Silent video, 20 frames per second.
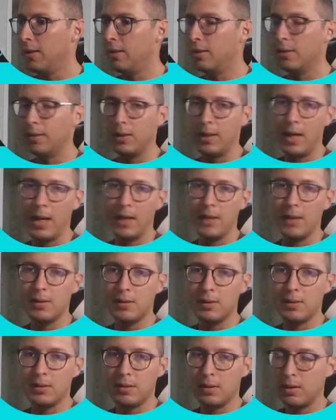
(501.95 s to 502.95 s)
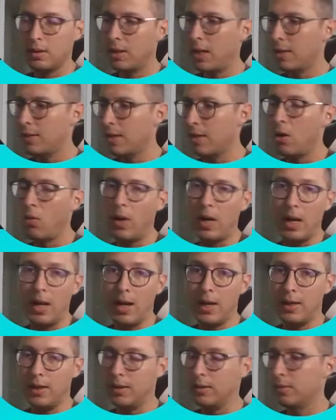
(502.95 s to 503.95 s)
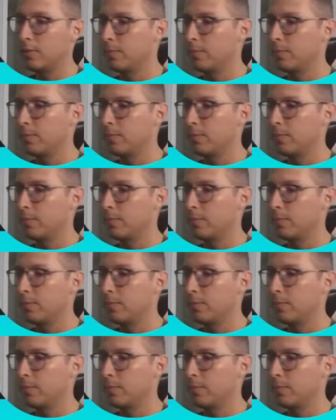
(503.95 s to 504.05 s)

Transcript: and that's how I like it.